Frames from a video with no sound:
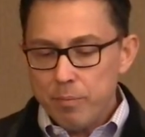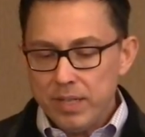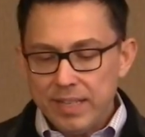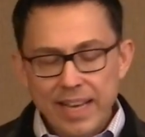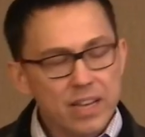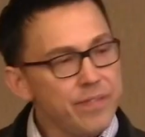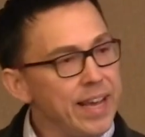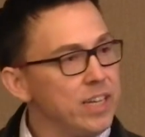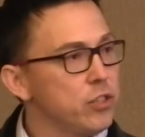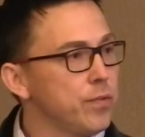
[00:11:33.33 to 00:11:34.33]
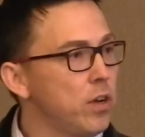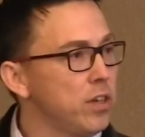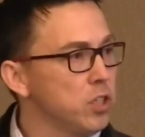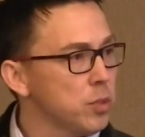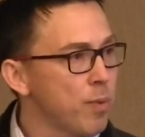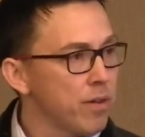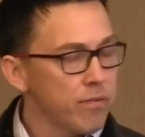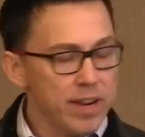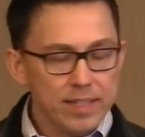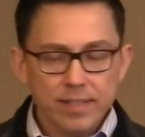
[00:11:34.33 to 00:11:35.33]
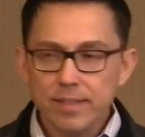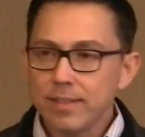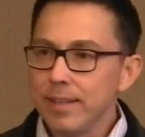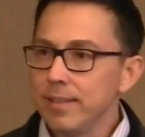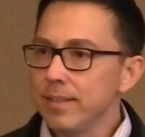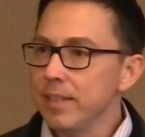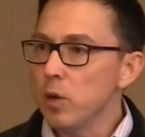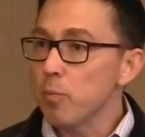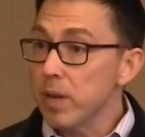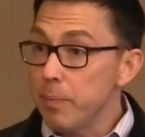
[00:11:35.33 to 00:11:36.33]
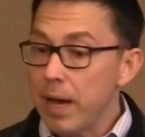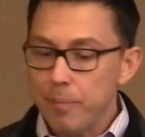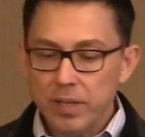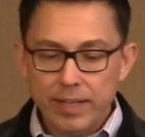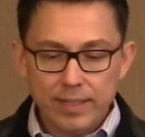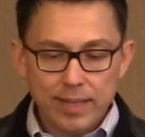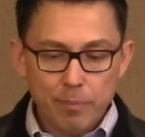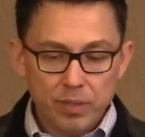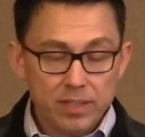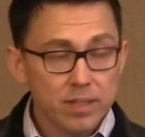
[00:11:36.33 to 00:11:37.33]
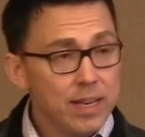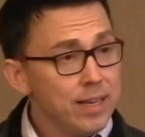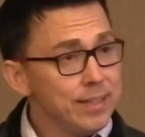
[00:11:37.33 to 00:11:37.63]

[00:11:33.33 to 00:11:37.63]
But take advantage of all your smart phrases and you know pre-populated templates,